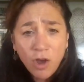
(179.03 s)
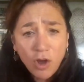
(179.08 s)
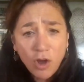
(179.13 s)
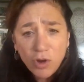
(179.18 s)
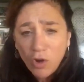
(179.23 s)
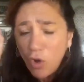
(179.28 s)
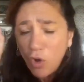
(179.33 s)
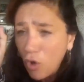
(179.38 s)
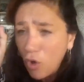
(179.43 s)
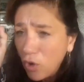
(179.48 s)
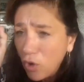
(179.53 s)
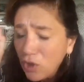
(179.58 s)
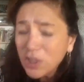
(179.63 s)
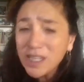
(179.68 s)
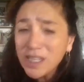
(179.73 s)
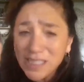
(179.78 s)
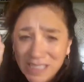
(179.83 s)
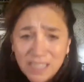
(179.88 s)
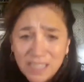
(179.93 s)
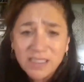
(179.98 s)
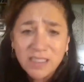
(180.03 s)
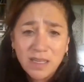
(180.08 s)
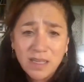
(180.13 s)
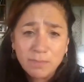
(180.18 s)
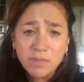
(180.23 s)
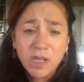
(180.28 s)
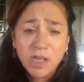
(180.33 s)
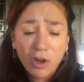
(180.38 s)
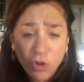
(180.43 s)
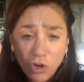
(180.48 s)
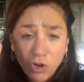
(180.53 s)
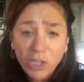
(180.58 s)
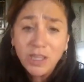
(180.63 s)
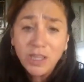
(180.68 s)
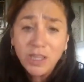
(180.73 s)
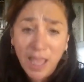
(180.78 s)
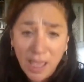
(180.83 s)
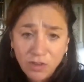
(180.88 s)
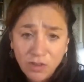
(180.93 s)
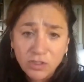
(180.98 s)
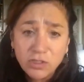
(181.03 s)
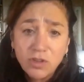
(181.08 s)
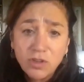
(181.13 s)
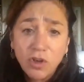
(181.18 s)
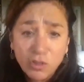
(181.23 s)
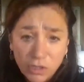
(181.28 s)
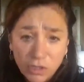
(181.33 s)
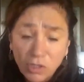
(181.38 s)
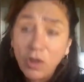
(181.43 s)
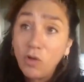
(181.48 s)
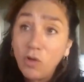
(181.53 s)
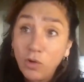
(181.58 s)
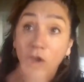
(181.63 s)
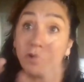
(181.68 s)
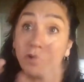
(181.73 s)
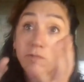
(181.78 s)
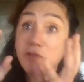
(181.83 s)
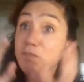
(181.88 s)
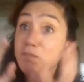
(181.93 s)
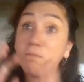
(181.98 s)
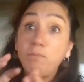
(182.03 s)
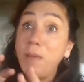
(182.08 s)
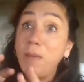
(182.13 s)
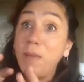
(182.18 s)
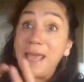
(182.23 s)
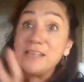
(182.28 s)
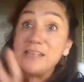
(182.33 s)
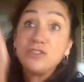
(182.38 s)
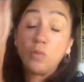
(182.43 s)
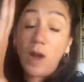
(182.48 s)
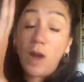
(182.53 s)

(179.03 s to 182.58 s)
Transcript: on all the systems that are going to take us on, on our space